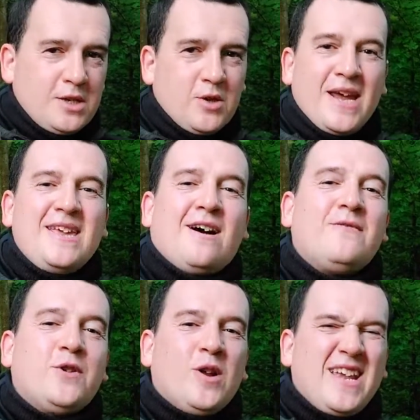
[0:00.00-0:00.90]
Today
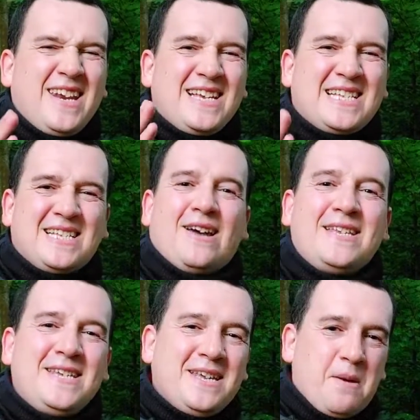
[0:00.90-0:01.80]
I've got an
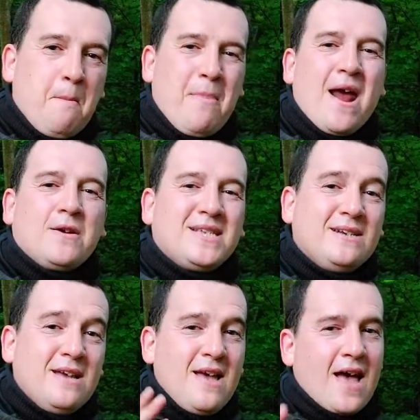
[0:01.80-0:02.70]
exciting
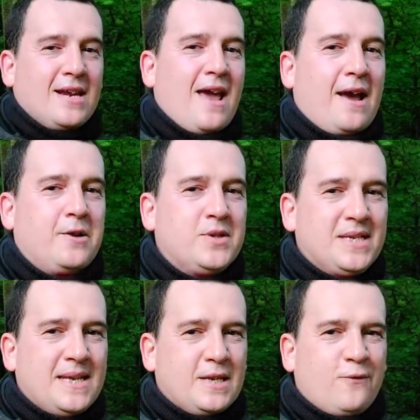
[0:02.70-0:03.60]
comparison and
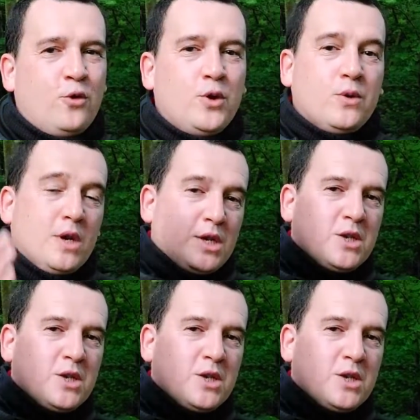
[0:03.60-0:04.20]
accuracy test for you.